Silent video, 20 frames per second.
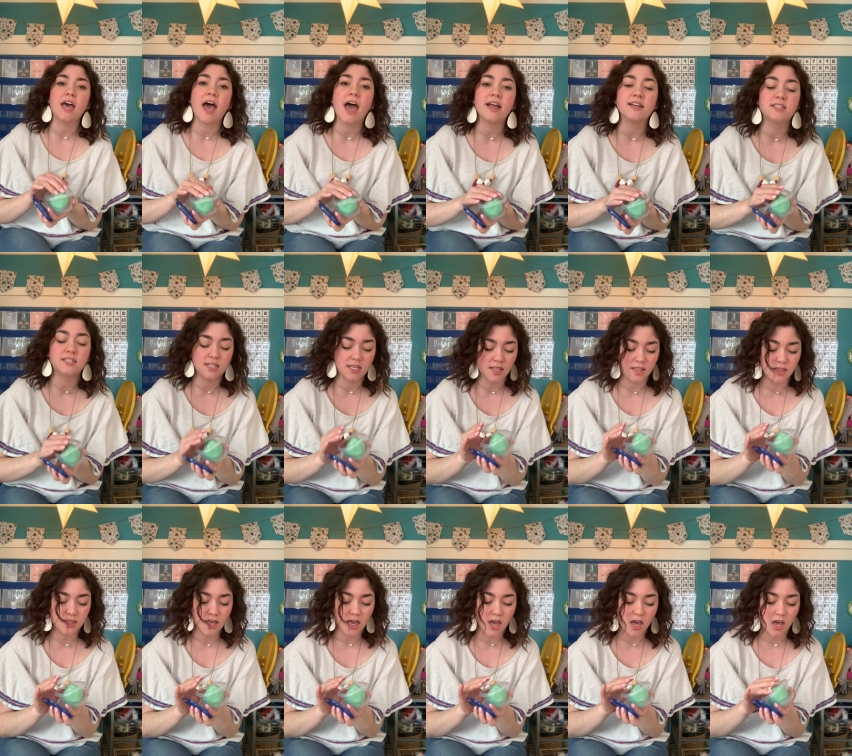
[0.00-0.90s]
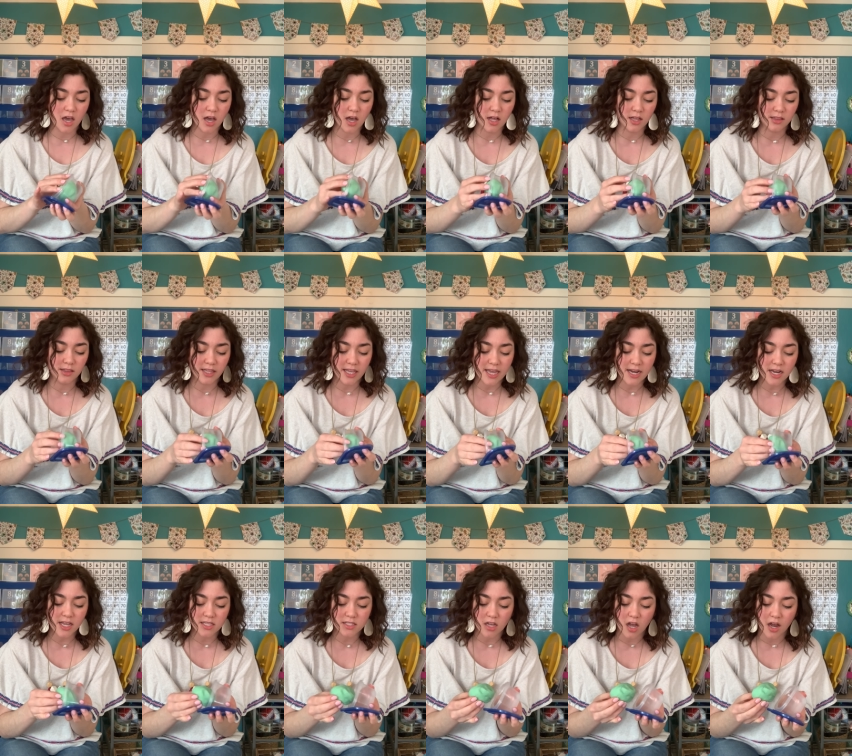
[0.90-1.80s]
that the lid
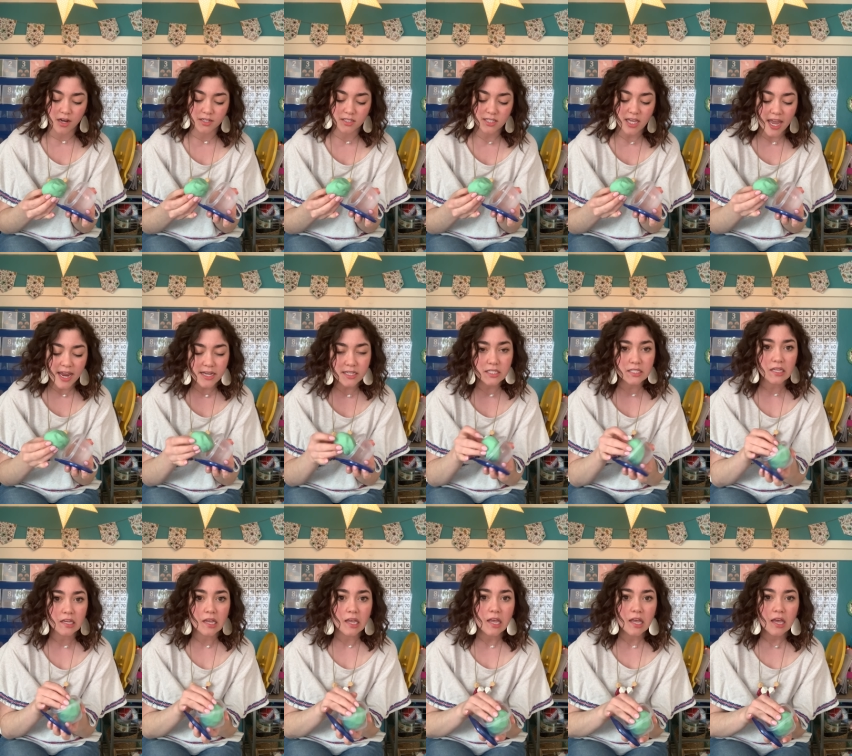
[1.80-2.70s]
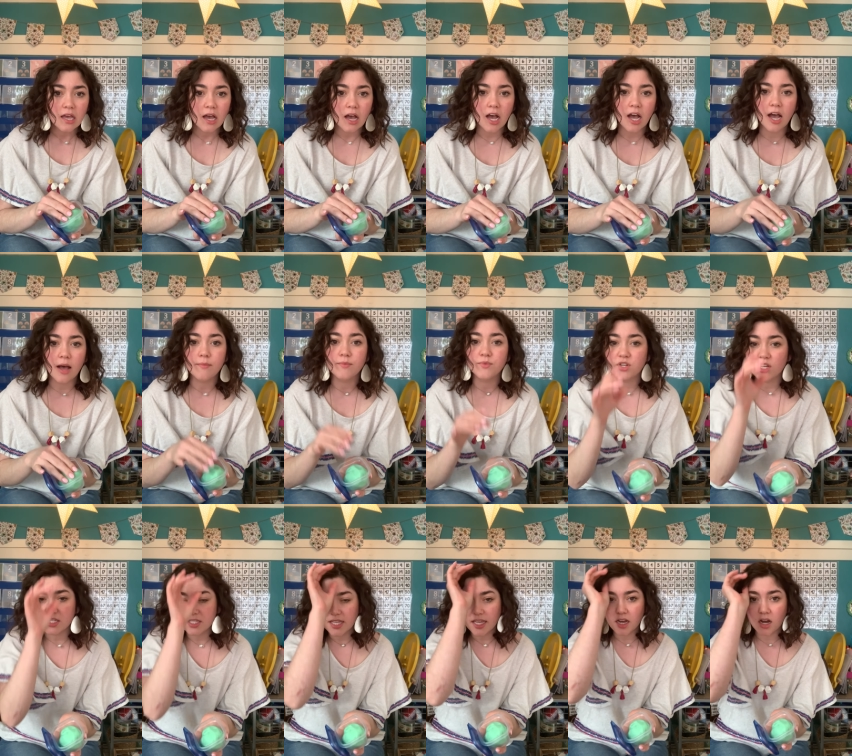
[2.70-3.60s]
is on tight, um,
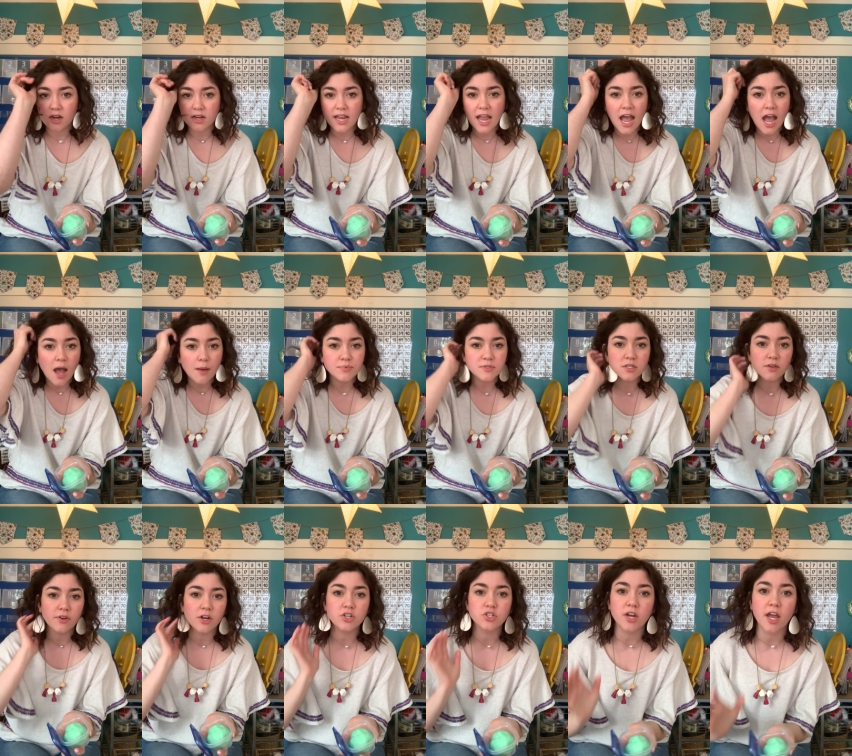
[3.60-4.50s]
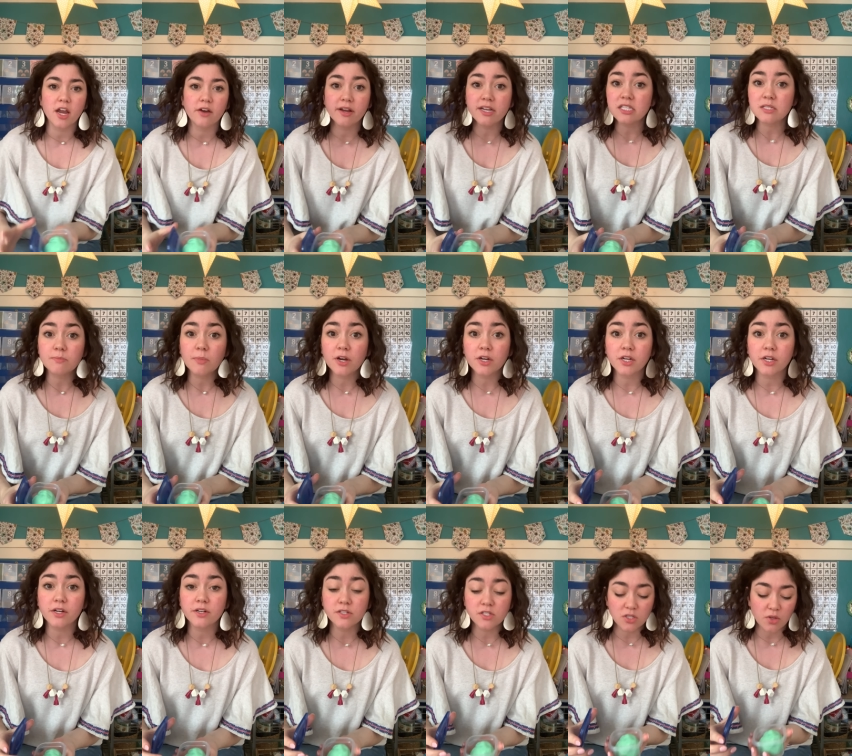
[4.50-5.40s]
just like our caps of our dry erase
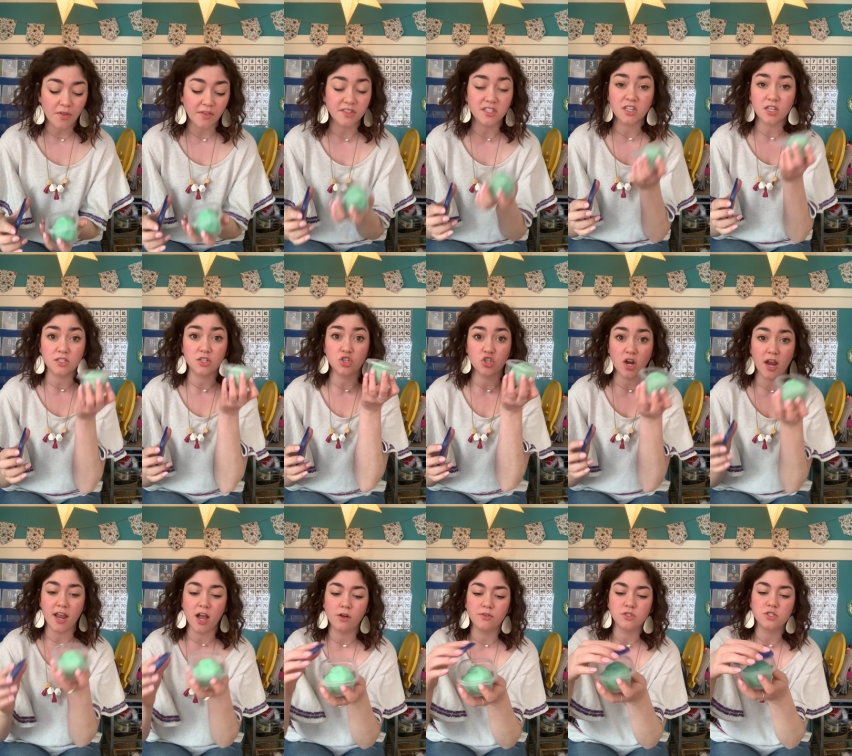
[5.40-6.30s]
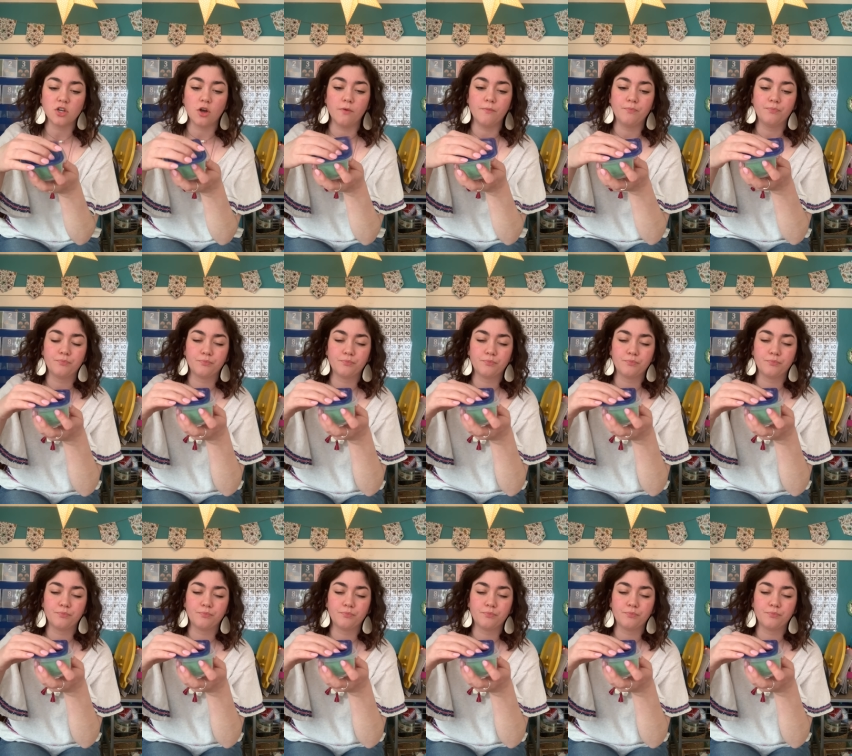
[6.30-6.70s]
markers so that this doesn't dry out. So